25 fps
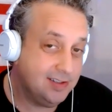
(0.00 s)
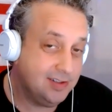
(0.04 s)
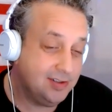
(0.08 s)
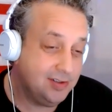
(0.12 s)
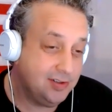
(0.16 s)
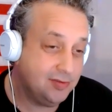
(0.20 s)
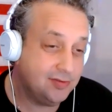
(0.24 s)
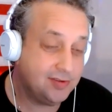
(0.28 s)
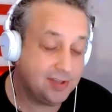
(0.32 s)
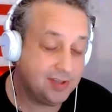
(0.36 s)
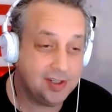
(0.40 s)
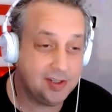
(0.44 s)

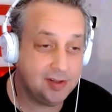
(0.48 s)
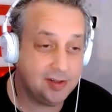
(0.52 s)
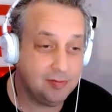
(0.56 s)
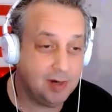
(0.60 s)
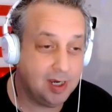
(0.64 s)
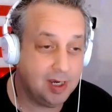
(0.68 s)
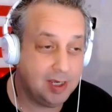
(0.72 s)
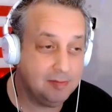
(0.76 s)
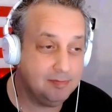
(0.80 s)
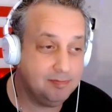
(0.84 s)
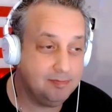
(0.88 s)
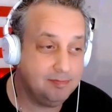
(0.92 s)
you think you
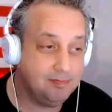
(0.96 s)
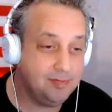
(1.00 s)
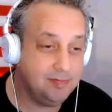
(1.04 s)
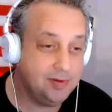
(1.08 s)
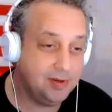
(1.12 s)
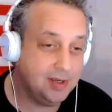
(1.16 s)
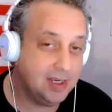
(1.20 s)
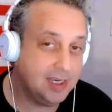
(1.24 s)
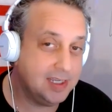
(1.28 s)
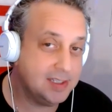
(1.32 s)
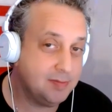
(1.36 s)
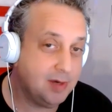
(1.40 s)

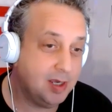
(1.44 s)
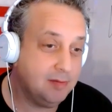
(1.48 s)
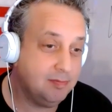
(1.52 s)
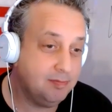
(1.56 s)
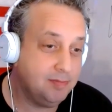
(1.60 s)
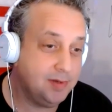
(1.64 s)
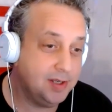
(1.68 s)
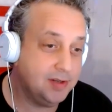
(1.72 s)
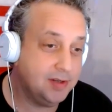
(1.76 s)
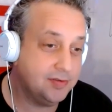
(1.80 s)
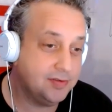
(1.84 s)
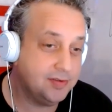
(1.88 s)
guys might
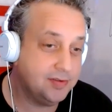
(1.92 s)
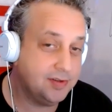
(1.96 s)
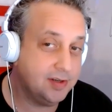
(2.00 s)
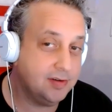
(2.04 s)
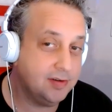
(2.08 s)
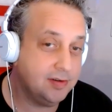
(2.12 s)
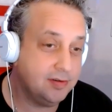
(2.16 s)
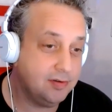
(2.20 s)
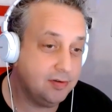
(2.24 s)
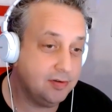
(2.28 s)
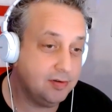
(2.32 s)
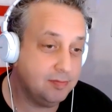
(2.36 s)
be interested
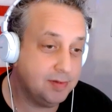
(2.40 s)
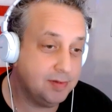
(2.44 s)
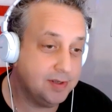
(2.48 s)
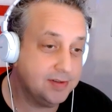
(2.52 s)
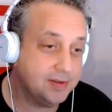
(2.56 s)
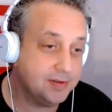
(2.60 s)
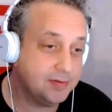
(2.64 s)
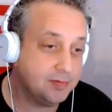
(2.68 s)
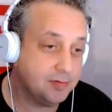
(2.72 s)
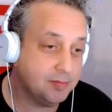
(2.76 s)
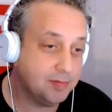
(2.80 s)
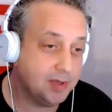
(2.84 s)
in doing
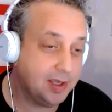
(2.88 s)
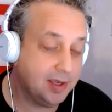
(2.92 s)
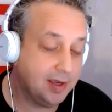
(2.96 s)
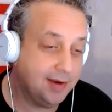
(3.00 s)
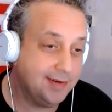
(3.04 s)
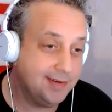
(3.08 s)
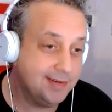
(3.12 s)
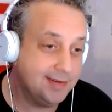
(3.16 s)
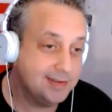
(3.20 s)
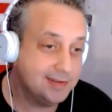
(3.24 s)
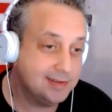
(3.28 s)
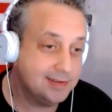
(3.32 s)
business with me,
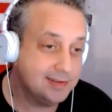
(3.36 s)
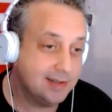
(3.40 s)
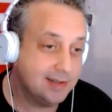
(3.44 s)
huh?